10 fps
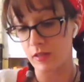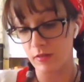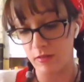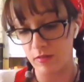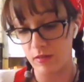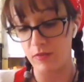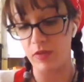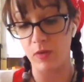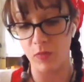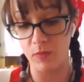and this is
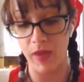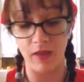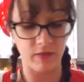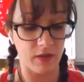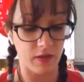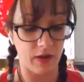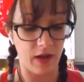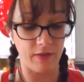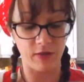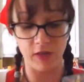definitely a more masculine
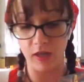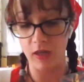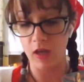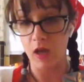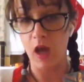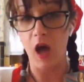energy.